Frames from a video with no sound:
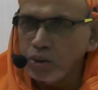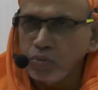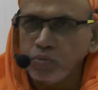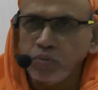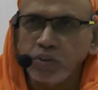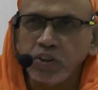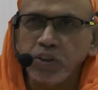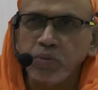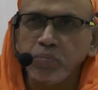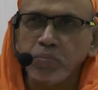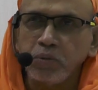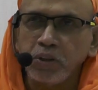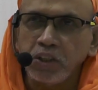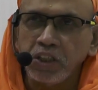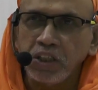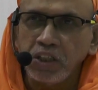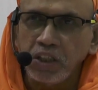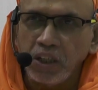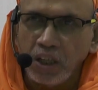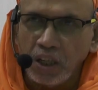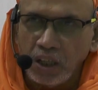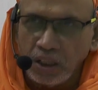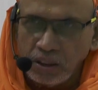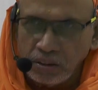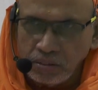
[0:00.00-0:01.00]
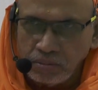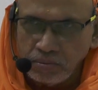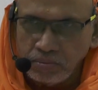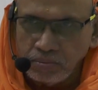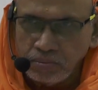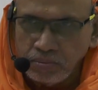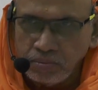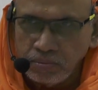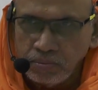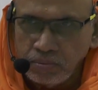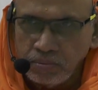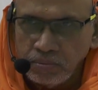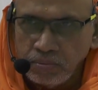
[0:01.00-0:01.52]
Wikipedia,
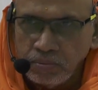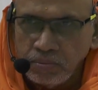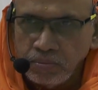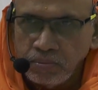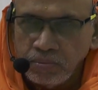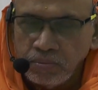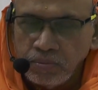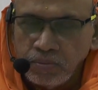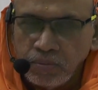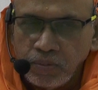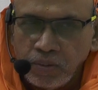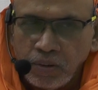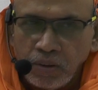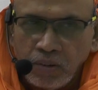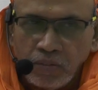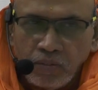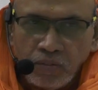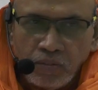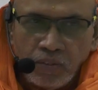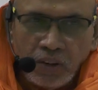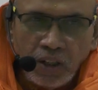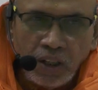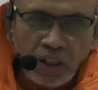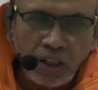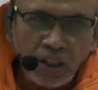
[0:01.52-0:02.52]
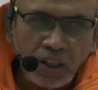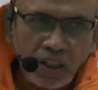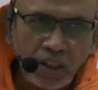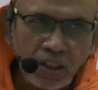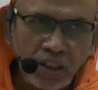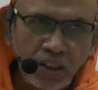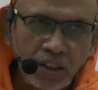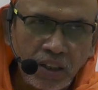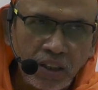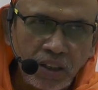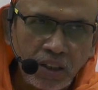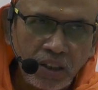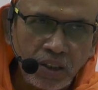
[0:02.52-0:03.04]

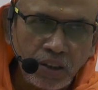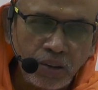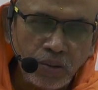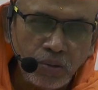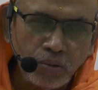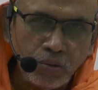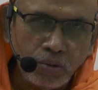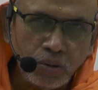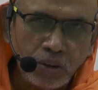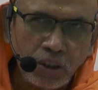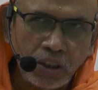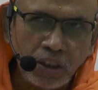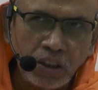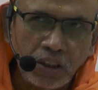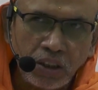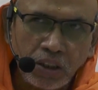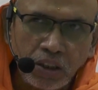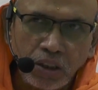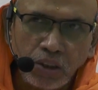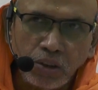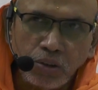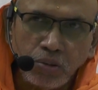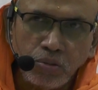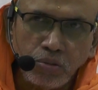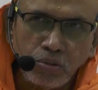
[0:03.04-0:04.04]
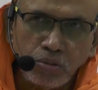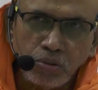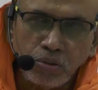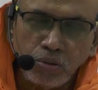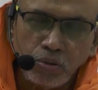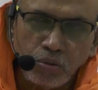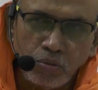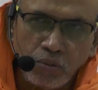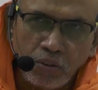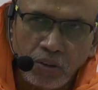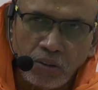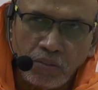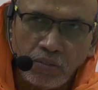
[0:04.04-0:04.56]
where you can introduce
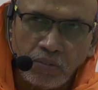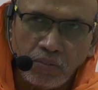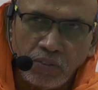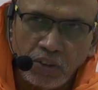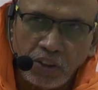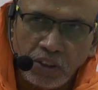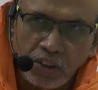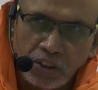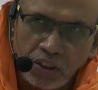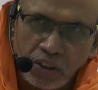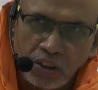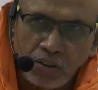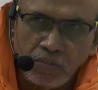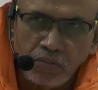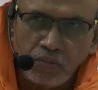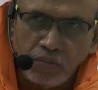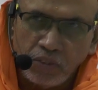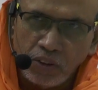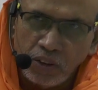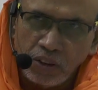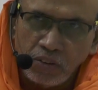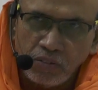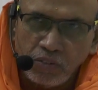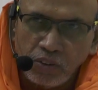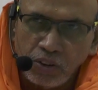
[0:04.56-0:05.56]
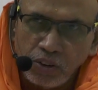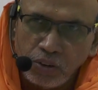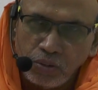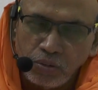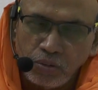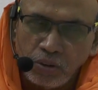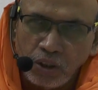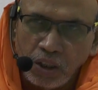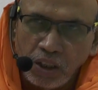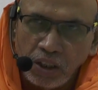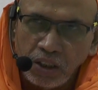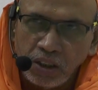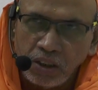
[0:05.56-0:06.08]
your version of whatever you
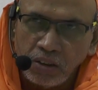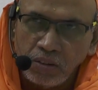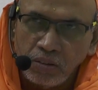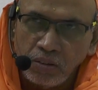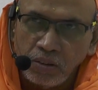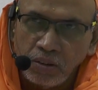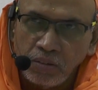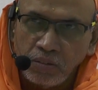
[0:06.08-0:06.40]
like